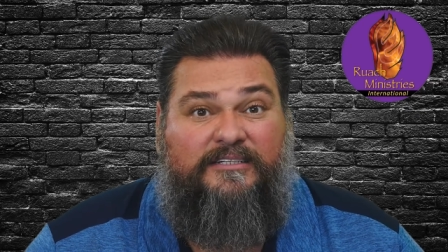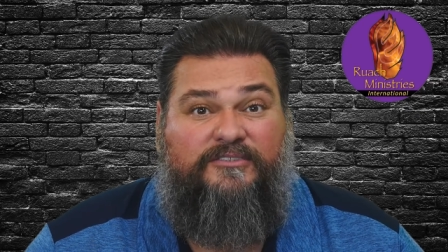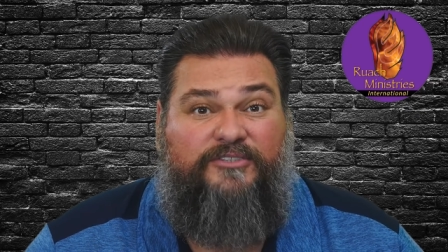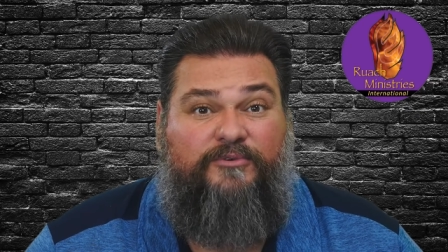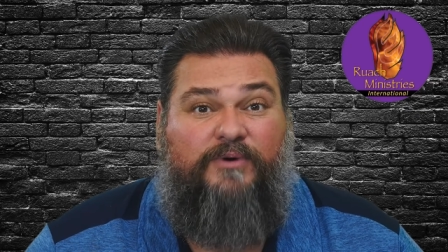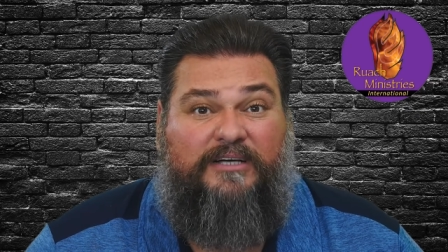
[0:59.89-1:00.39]

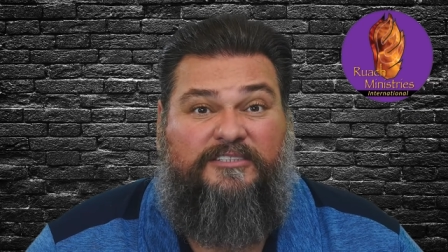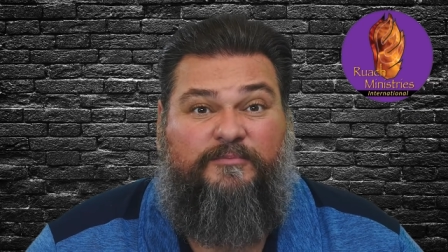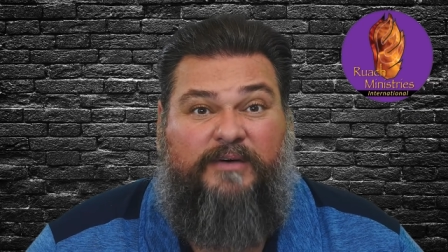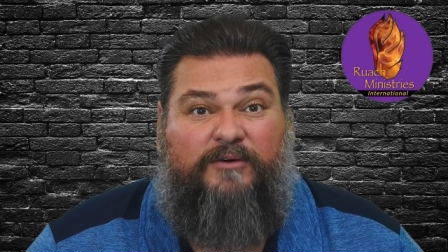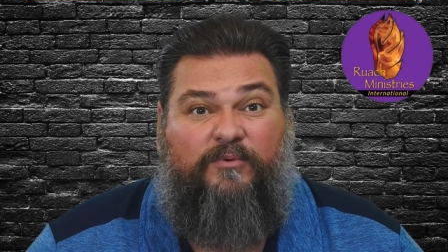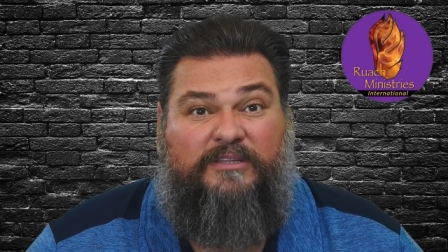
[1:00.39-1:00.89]
to us
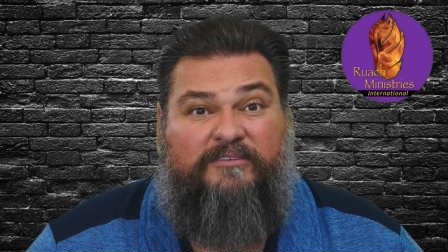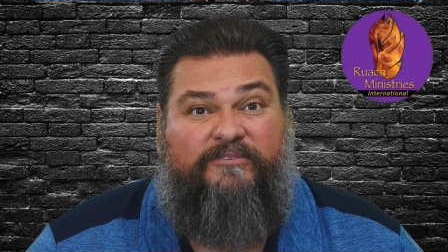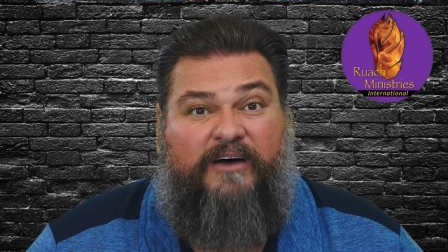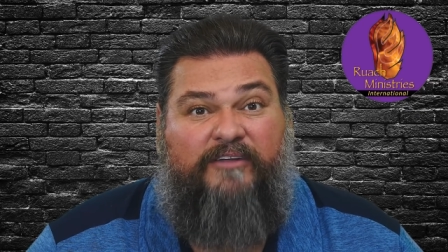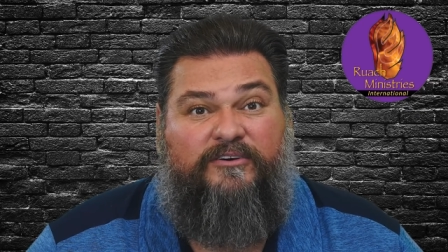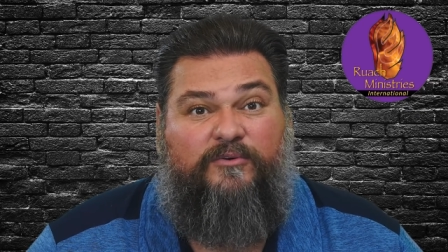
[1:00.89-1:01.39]
about what the
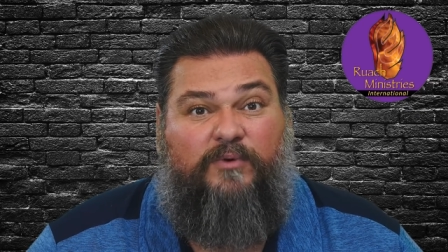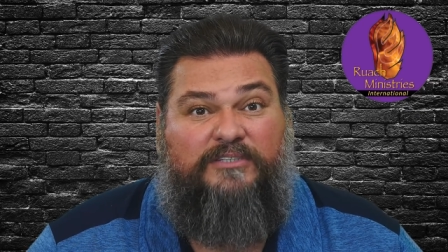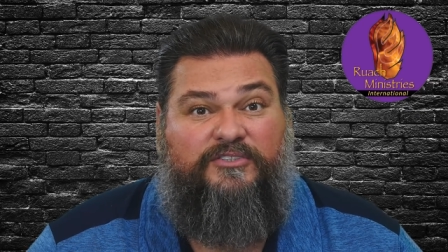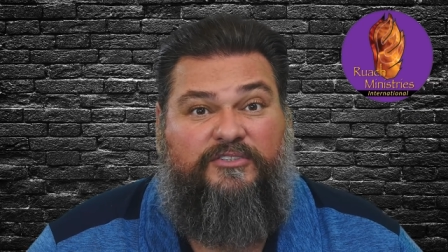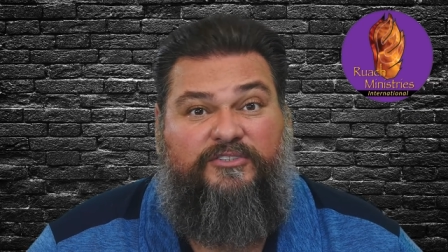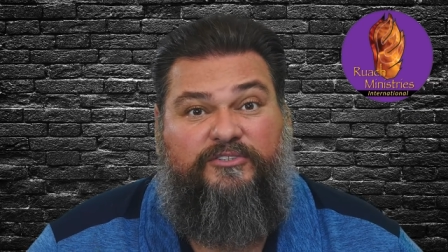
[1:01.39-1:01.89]
Father
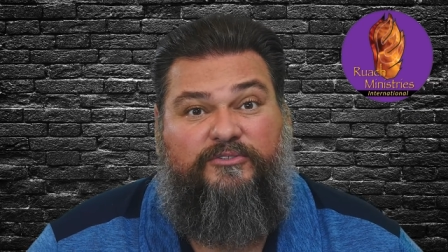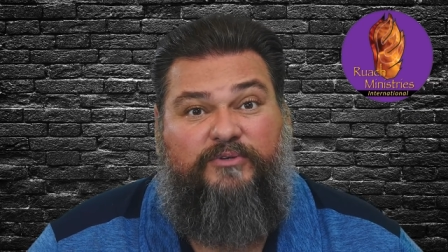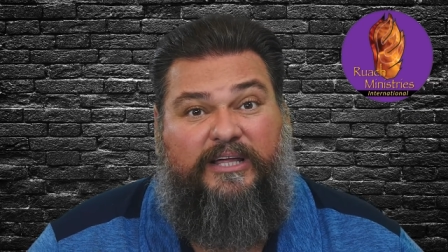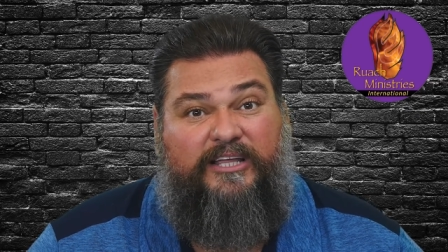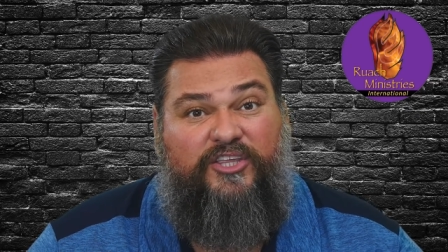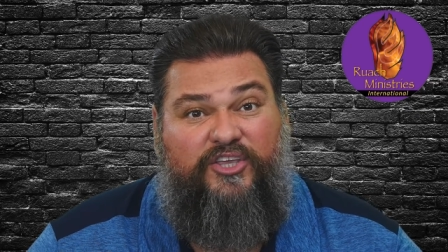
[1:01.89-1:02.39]
wants to do
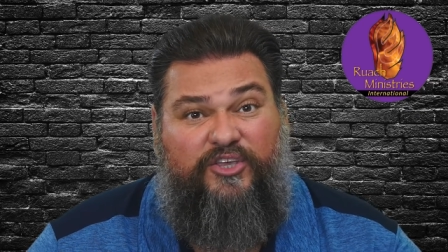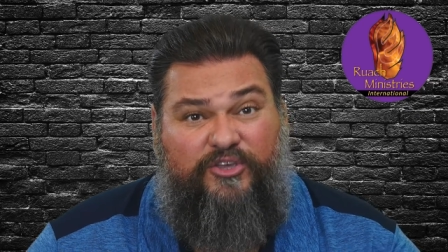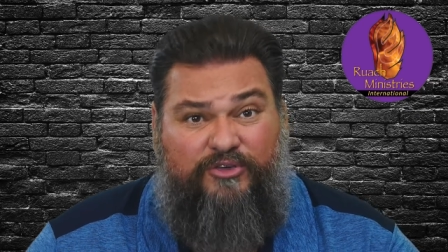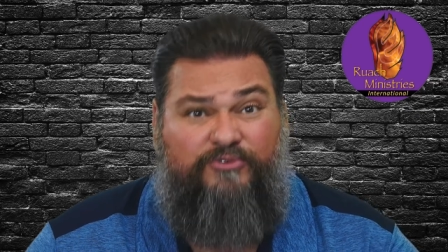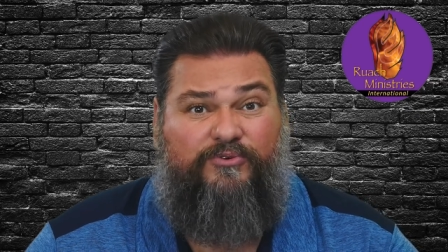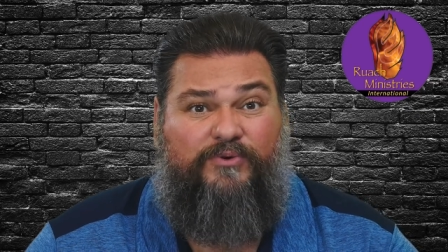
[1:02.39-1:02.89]
in
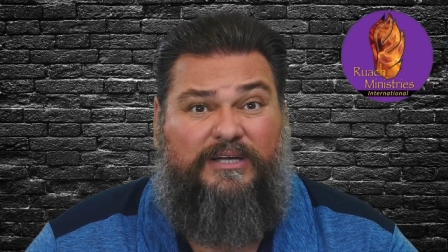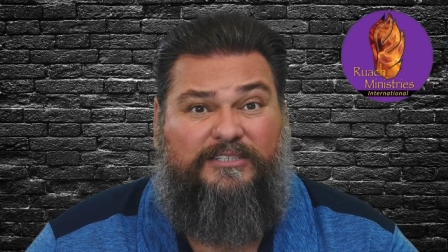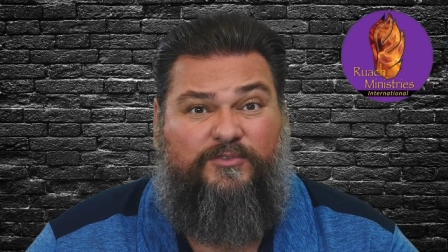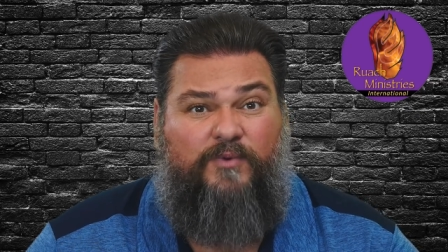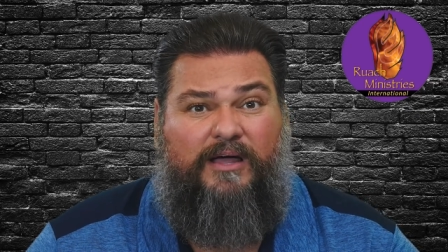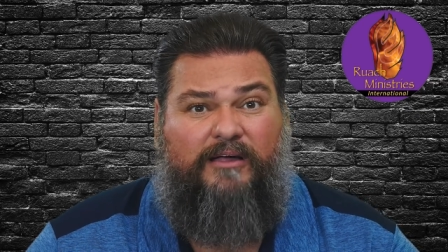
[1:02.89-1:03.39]
you
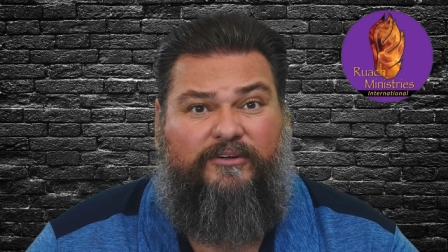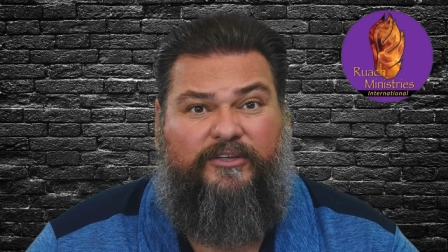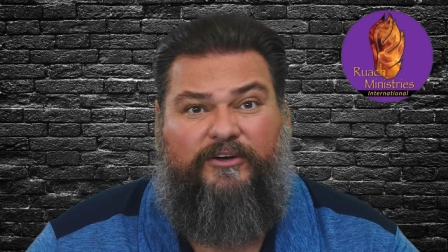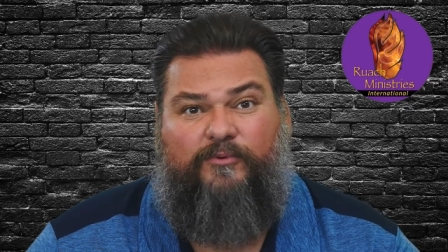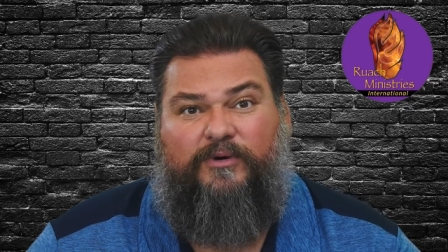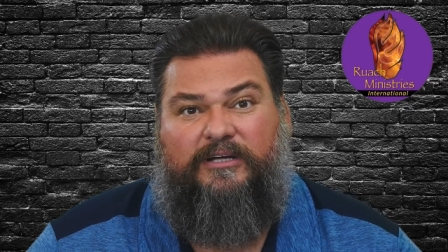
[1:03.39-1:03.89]
as well.
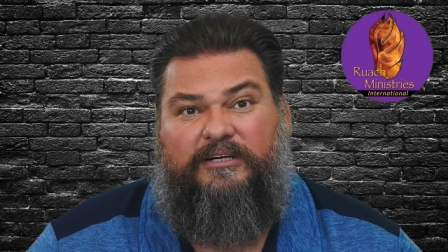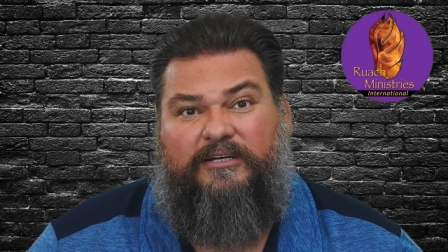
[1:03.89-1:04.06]
You know, we're going